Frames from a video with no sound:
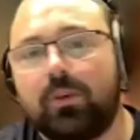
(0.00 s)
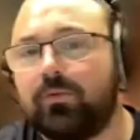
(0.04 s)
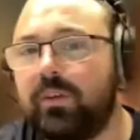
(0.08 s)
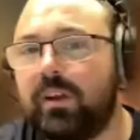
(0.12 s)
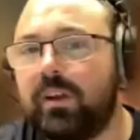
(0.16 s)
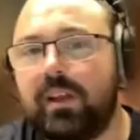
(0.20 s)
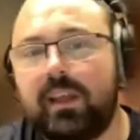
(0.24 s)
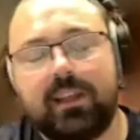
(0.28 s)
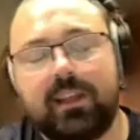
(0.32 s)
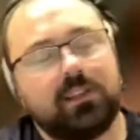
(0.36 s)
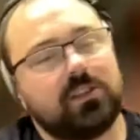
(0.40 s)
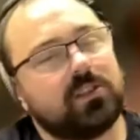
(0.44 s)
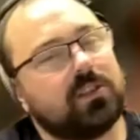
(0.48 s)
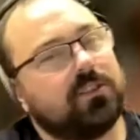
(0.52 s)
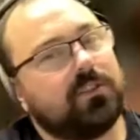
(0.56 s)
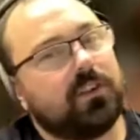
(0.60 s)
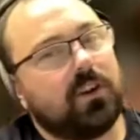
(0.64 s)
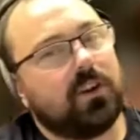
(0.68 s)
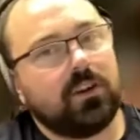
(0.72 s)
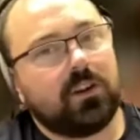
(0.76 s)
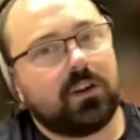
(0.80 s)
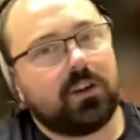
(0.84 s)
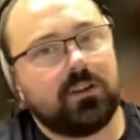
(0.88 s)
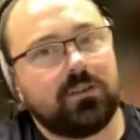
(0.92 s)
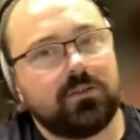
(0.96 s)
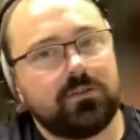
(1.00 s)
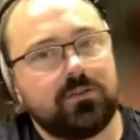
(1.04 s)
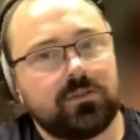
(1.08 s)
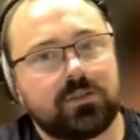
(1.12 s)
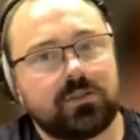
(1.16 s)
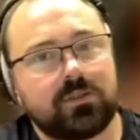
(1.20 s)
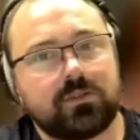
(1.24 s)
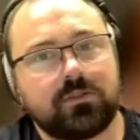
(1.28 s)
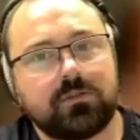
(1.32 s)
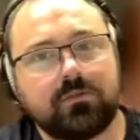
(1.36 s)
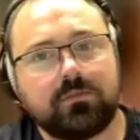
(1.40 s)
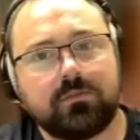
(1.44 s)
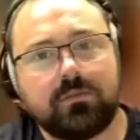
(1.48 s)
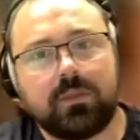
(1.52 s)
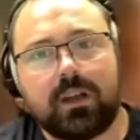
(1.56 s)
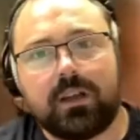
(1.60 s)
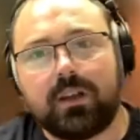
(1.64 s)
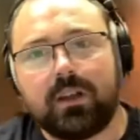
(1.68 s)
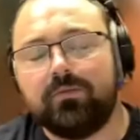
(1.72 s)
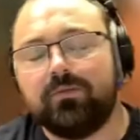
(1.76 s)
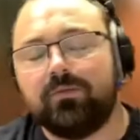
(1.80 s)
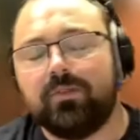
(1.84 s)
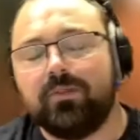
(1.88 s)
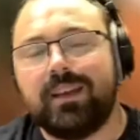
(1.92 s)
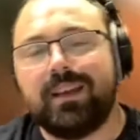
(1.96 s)
not really into Funkos. I
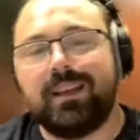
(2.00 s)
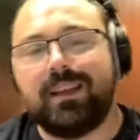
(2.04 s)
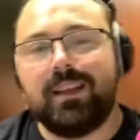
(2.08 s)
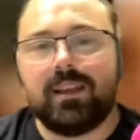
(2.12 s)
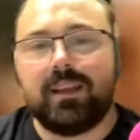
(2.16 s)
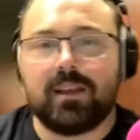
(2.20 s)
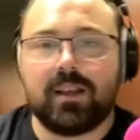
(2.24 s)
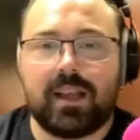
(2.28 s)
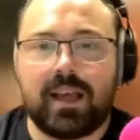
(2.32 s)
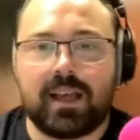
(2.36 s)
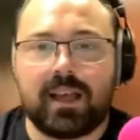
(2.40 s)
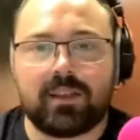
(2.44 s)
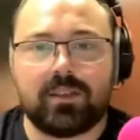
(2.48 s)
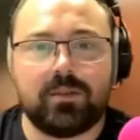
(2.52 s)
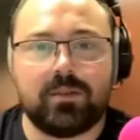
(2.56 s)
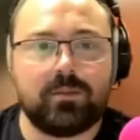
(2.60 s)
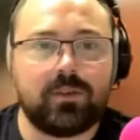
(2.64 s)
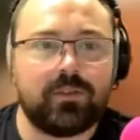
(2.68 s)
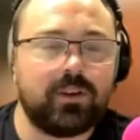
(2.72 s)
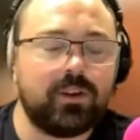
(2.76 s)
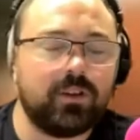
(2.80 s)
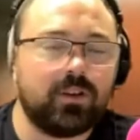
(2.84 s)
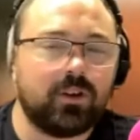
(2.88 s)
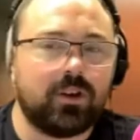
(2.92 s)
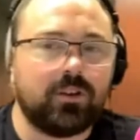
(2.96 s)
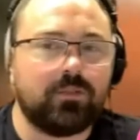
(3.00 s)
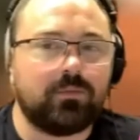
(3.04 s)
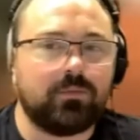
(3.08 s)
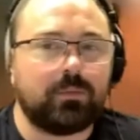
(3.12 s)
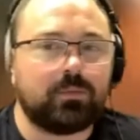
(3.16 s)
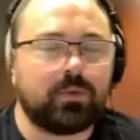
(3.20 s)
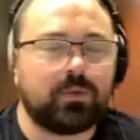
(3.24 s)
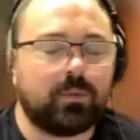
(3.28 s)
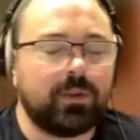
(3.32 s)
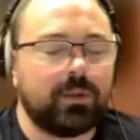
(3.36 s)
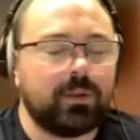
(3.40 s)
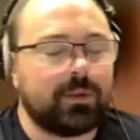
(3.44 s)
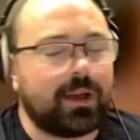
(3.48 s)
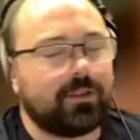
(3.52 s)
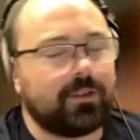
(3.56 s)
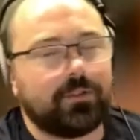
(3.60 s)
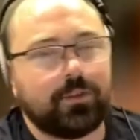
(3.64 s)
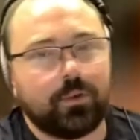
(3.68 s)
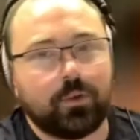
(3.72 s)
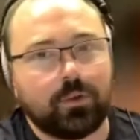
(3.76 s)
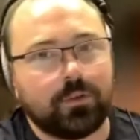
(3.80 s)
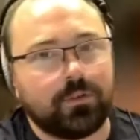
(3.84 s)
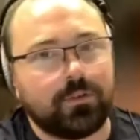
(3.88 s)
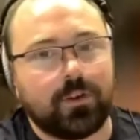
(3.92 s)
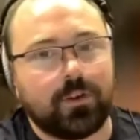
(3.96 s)
don't really collect them. I've only got probably about 4